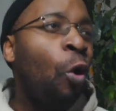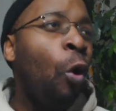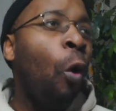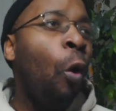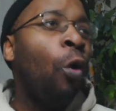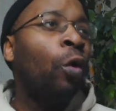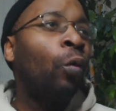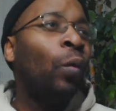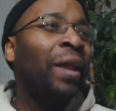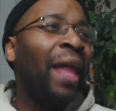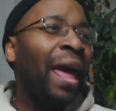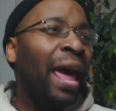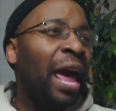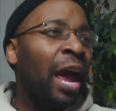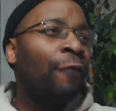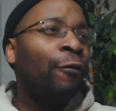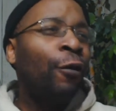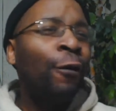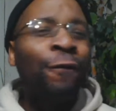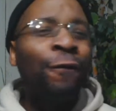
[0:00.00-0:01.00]
or
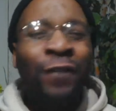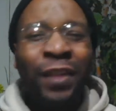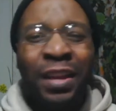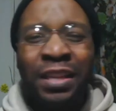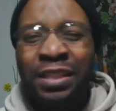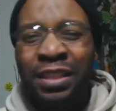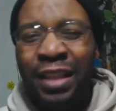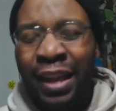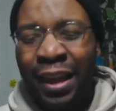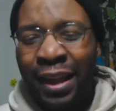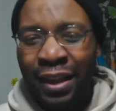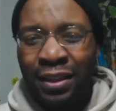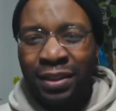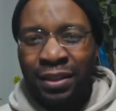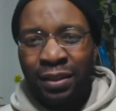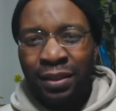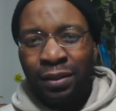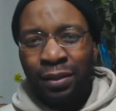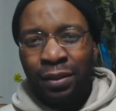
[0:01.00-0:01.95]
whatever fix that?